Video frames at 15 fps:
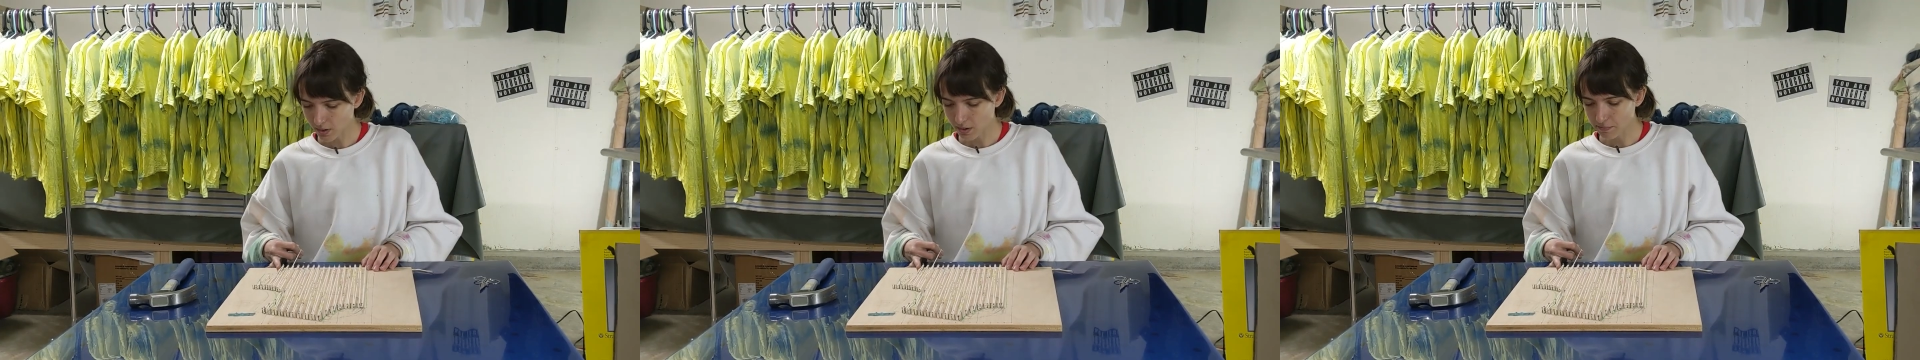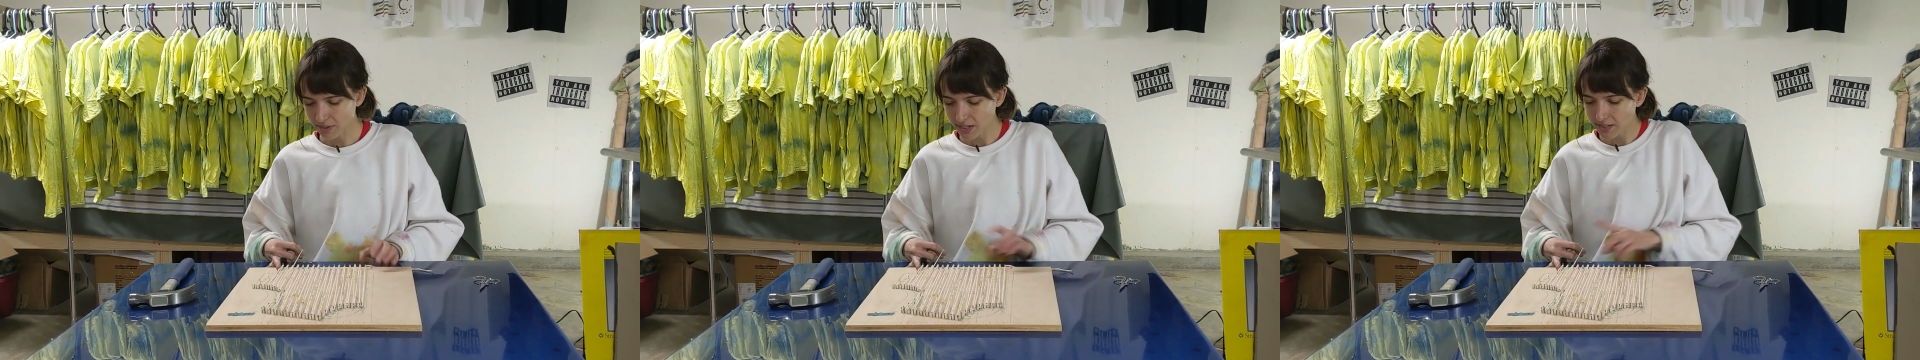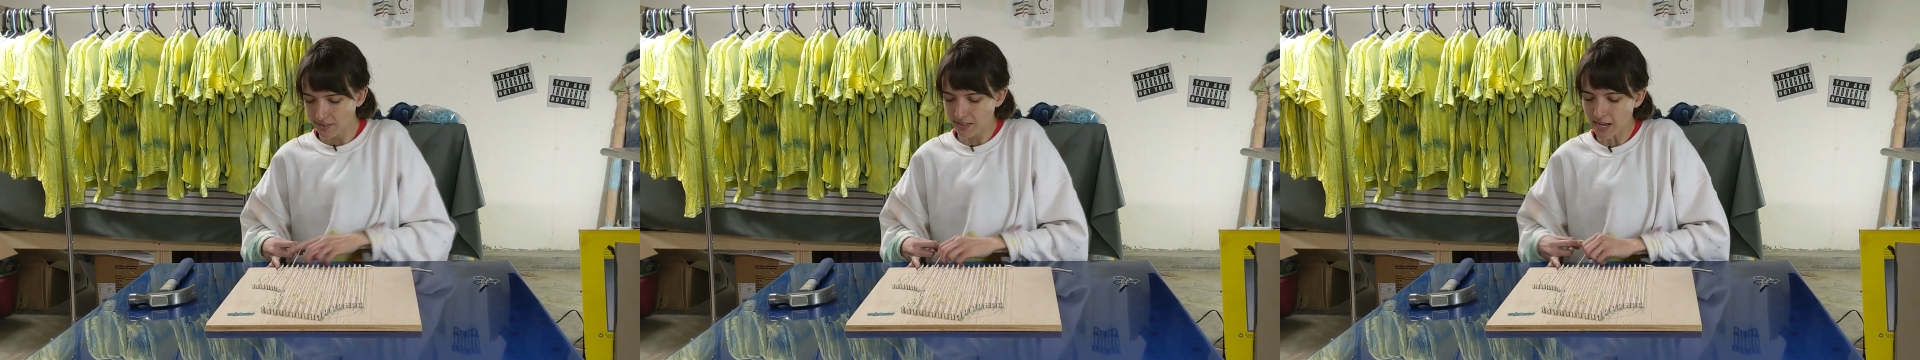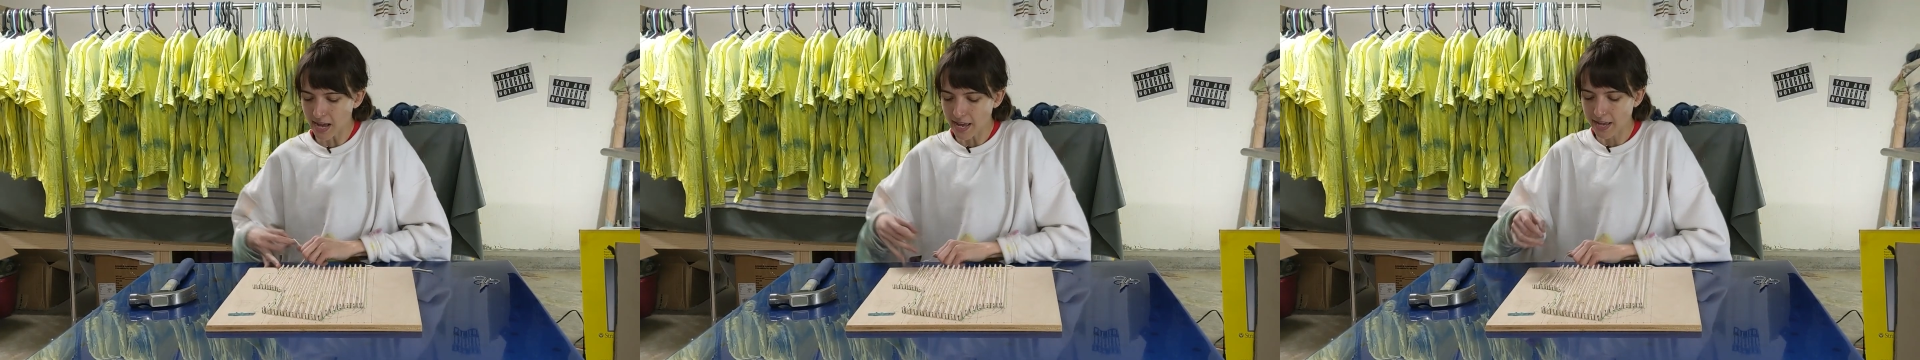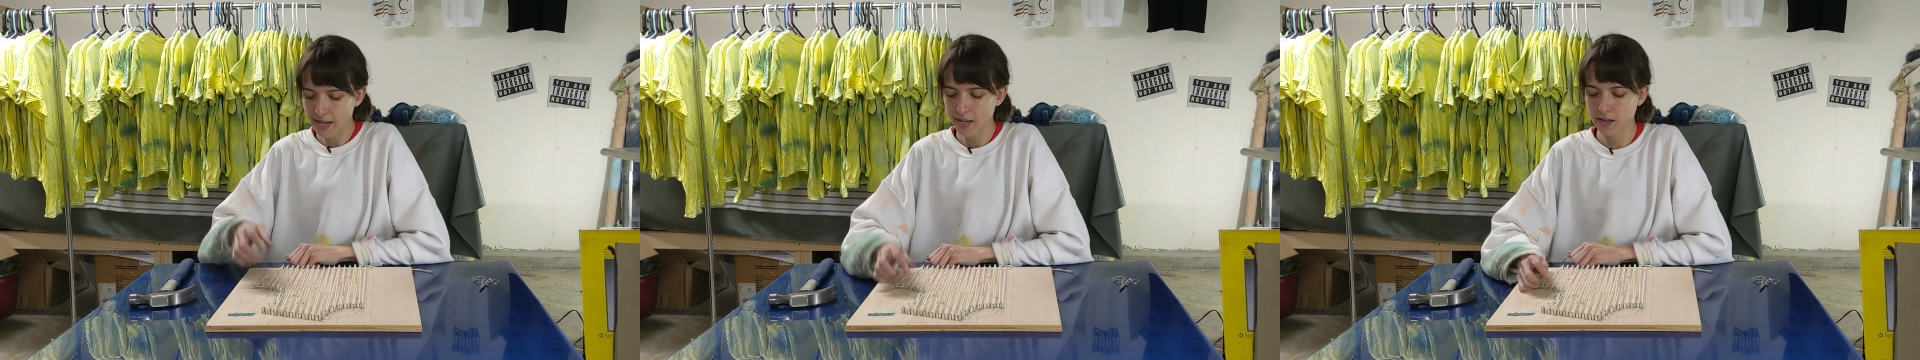I'm gonna
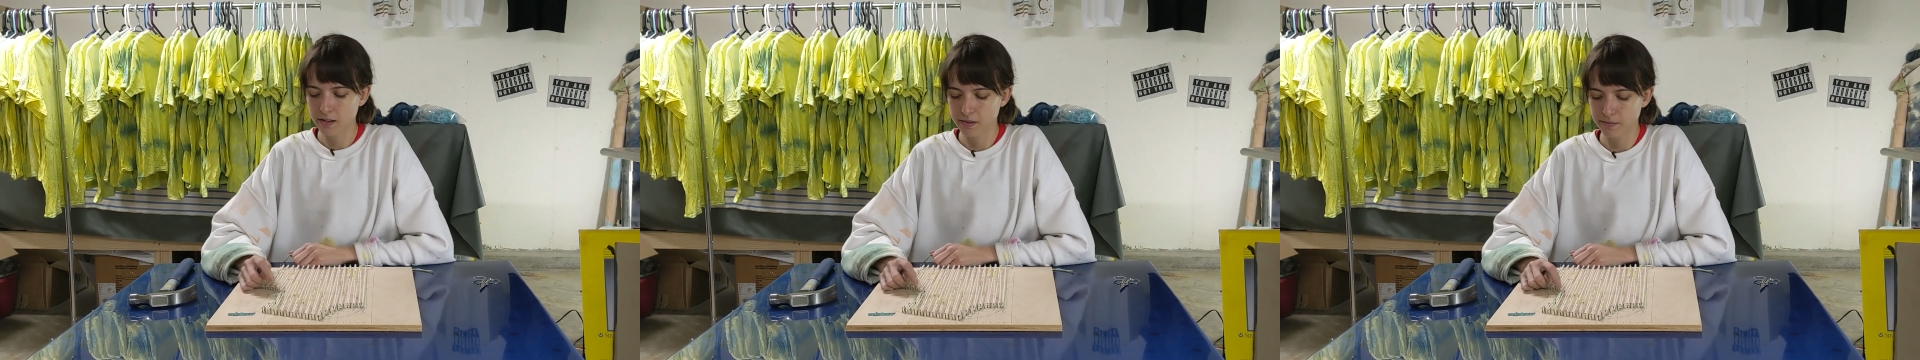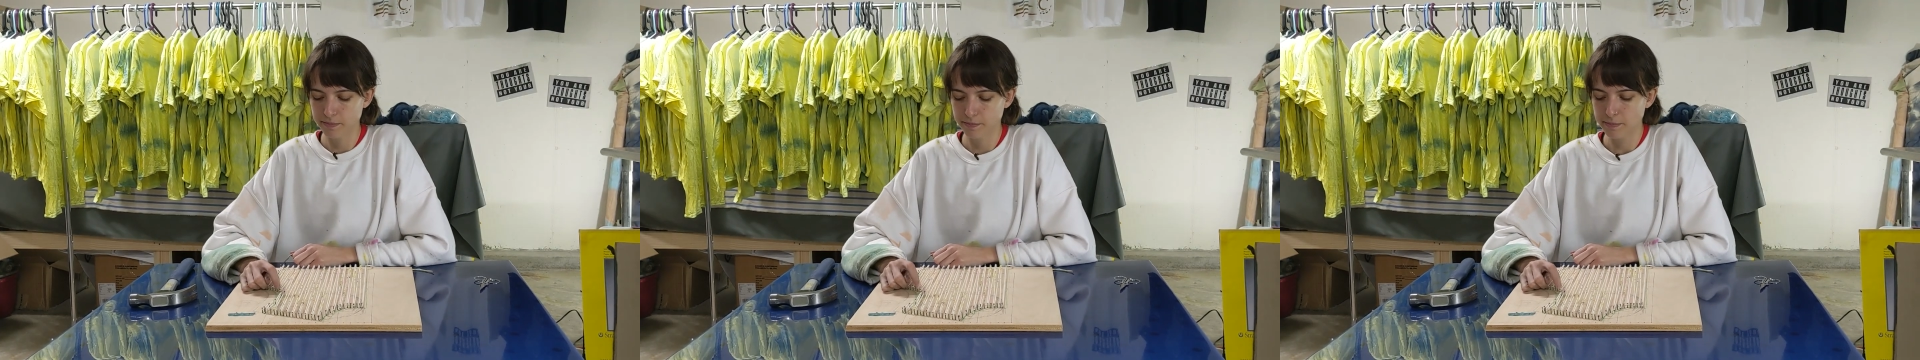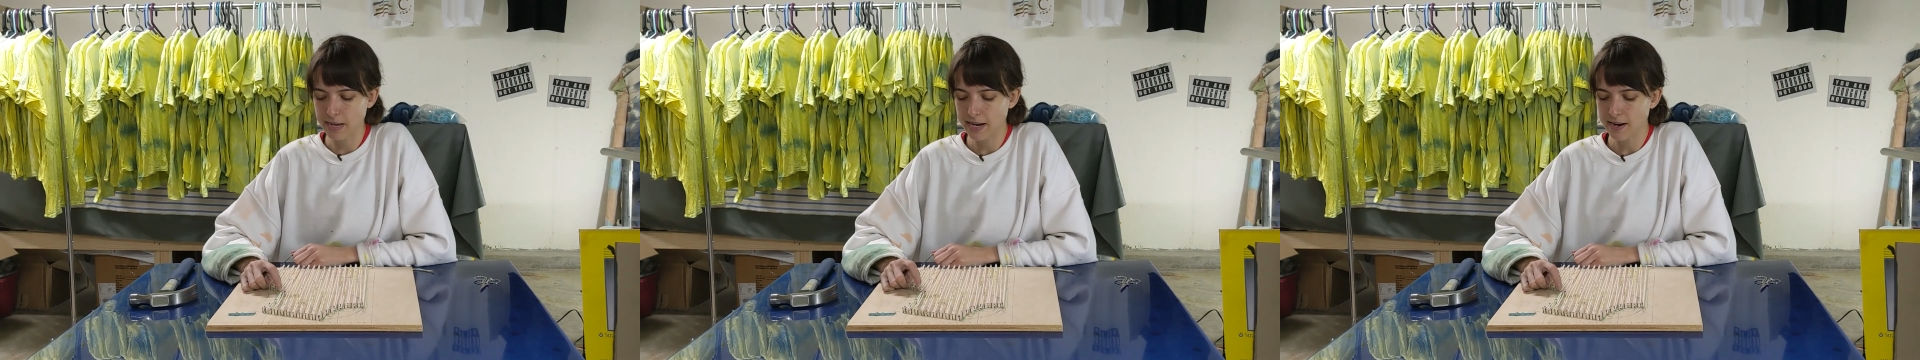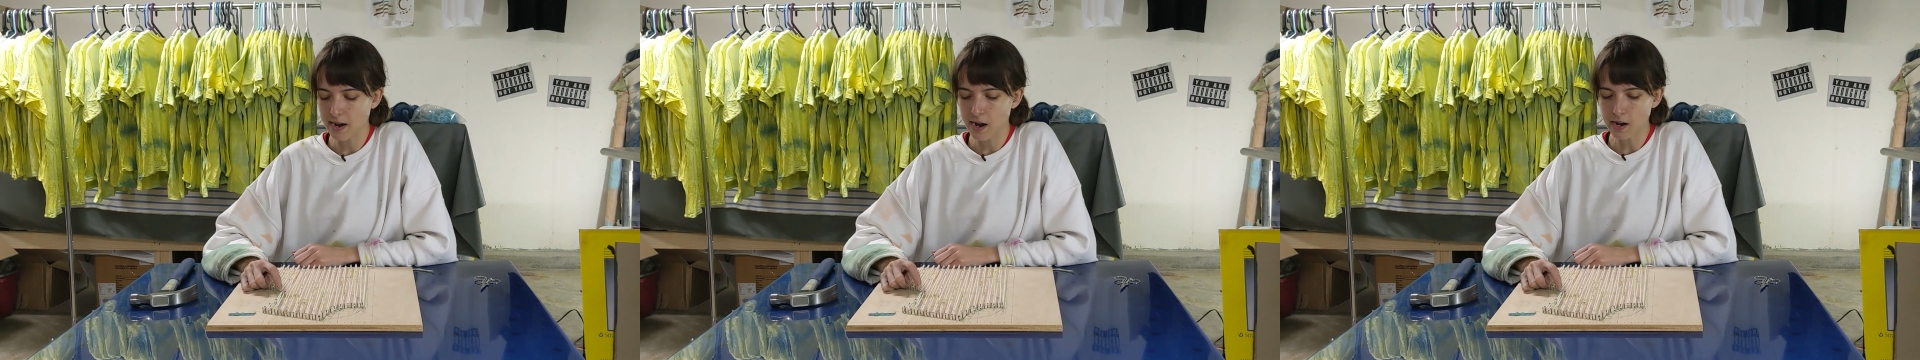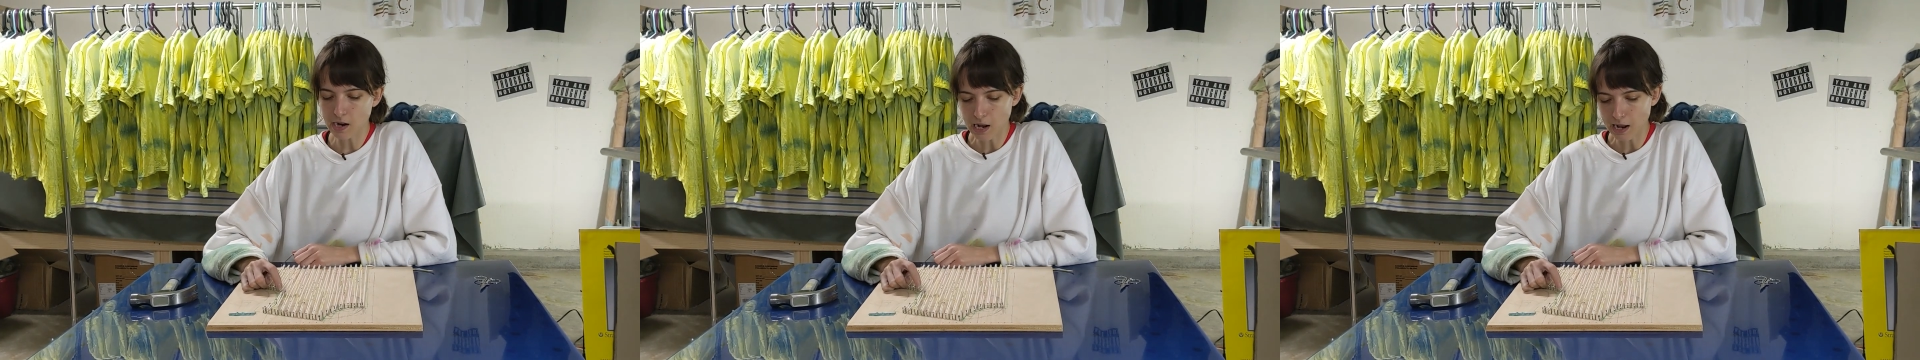tie my
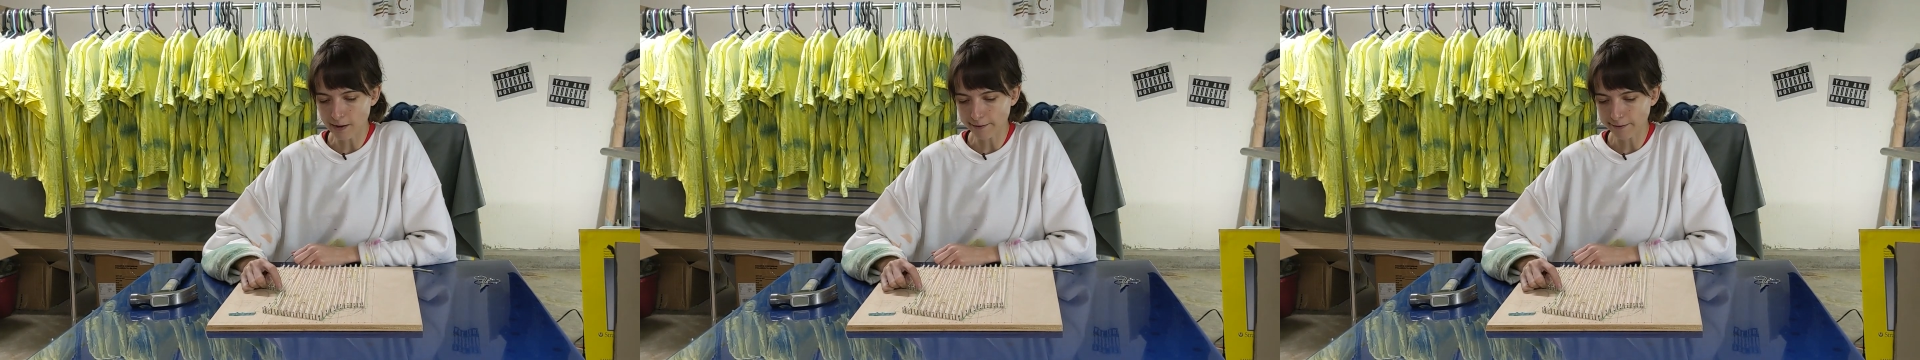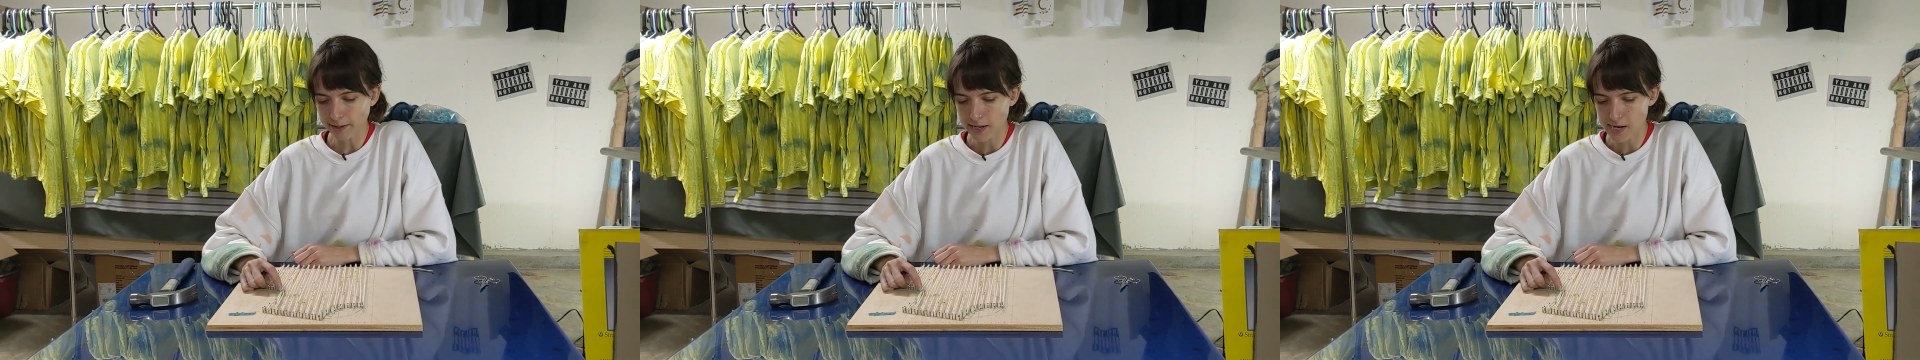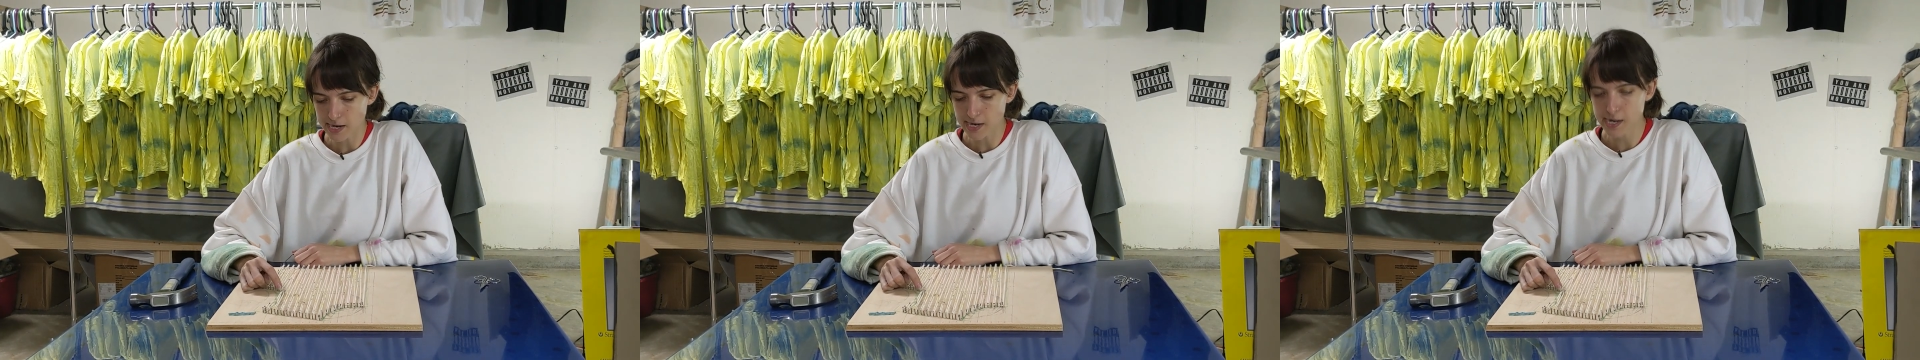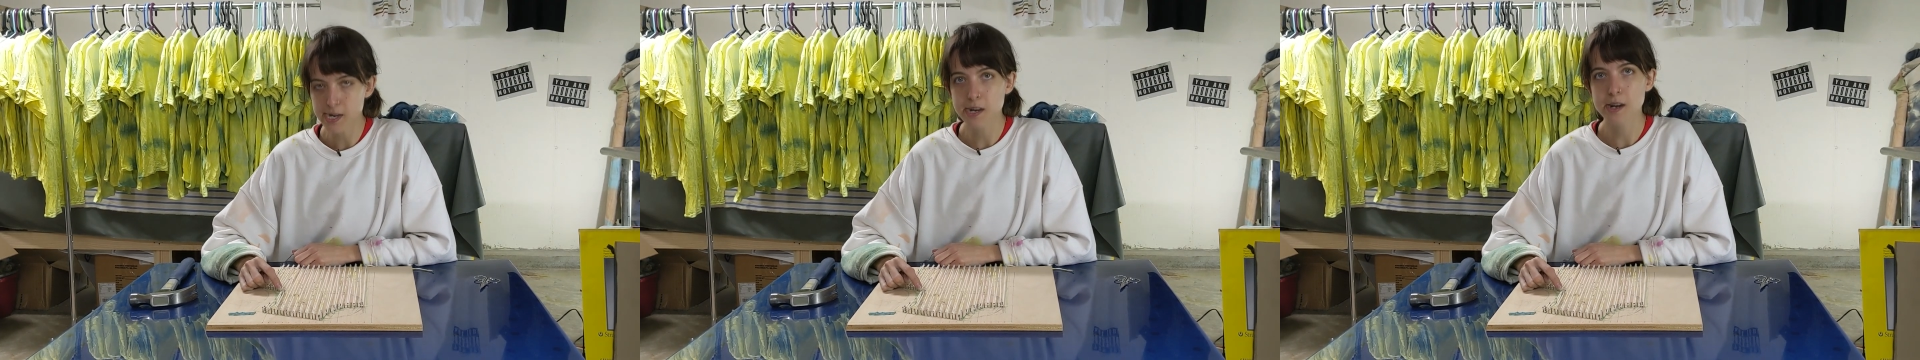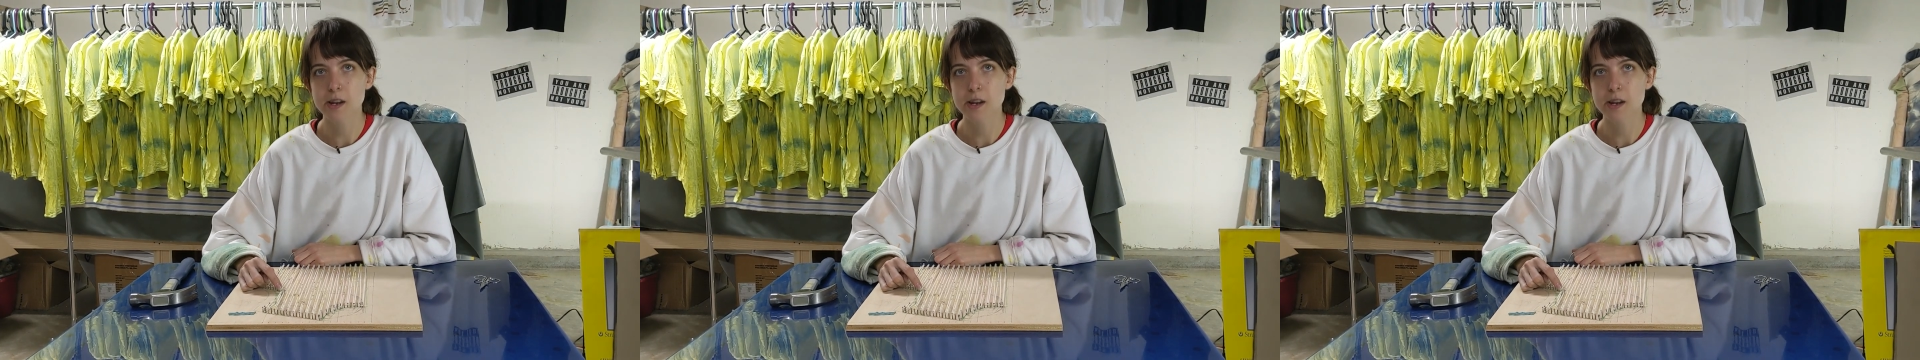knot off here.